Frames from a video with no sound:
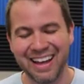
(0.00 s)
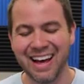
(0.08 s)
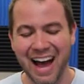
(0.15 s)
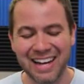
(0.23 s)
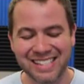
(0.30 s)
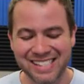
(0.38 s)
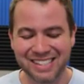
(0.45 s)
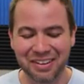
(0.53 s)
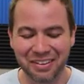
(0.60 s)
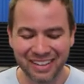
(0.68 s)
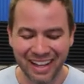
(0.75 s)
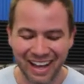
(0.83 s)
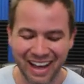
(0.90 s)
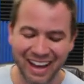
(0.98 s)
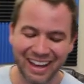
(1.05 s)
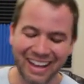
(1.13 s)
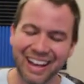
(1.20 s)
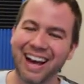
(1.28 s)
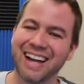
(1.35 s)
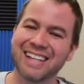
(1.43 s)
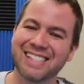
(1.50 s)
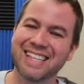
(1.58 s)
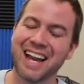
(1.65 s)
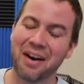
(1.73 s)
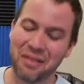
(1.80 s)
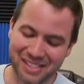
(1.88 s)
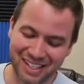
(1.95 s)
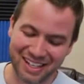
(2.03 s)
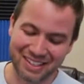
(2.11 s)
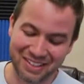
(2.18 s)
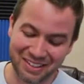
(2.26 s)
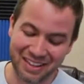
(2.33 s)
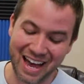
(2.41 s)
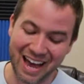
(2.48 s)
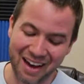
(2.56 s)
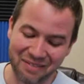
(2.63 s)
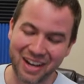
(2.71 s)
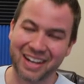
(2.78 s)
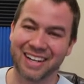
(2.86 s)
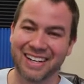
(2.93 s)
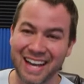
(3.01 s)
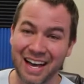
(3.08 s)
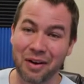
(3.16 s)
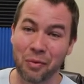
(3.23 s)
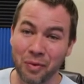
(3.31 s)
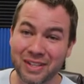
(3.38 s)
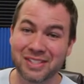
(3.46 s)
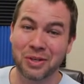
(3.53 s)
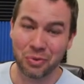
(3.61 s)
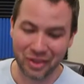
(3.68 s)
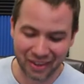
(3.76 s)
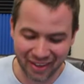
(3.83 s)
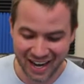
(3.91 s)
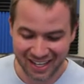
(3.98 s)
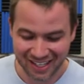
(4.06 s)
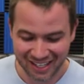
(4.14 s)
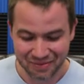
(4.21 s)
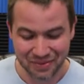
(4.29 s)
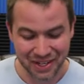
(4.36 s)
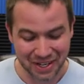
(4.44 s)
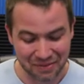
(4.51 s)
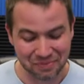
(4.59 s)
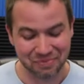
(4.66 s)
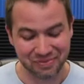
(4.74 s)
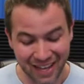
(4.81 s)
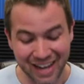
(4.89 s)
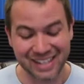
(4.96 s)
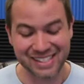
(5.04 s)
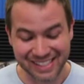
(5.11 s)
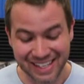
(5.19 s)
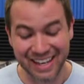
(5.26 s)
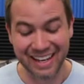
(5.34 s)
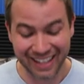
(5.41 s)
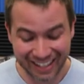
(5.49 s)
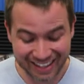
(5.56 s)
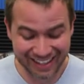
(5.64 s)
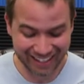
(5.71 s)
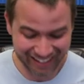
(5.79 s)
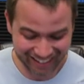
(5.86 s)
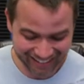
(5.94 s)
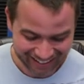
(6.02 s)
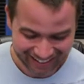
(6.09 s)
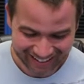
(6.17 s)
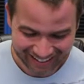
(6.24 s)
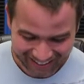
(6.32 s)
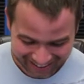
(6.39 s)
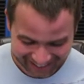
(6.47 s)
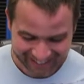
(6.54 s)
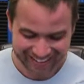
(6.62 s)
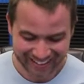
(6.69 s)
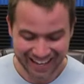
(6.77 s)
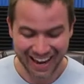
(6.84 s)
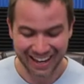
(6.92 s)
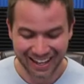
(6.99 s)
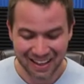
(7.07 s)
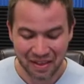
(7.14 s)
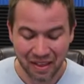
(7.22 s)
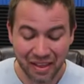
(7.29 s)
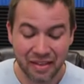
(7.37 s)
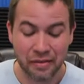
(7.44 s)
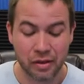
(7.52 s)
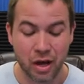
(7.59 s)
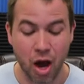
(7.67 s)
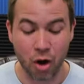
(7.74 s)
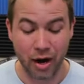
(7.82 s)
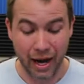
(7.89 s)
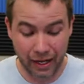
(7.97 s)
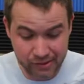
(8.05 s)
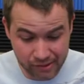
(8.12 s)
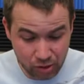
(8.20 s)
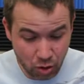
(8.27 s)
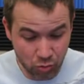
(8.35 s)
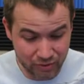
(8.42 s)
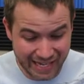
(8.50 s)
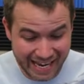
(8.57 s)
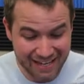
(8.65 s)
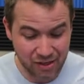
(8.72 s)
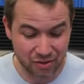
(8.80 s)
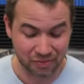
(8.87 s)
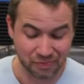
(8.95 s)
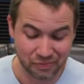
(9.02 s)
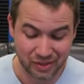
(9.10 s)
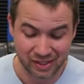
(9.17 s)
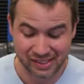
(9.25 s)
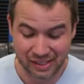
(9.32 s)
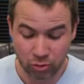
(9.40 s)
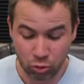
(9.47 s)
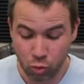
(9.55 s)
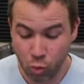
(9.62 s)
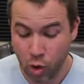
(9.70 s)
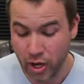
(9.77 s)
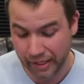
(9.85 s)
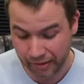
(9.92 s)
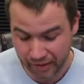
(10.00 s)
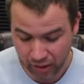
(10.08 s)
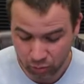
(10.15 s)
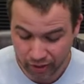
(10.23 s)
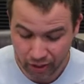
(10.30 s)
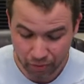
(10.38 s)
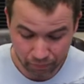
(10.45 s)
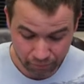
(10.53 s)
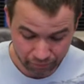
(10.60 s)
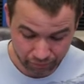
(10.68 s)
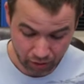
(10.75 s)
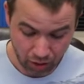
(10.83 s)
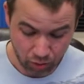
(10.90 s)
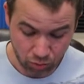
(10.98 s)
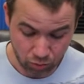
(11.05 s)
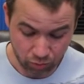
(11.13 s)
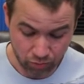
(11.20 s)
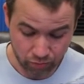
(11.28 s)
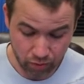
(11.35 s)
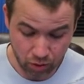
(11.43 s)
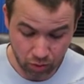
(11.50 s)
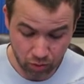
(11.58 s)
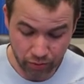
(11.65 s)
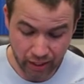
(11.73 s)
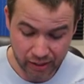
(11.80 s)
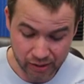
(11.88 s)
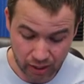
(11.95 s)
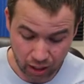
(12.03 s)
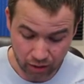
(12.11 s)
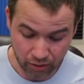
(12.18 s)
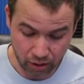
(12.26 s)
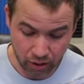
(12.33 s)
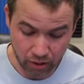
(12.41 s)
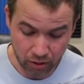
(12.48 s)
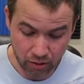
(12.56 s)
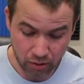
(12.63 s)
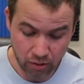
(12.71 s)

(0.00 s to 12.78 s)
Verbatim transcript: I just told, I just said I wasn't going to do that. I'm not going to take out a wizard with lightning, but I just did it. okay. All right. So, Daniel, zero one. Here we go. Oh, oh, that's not good.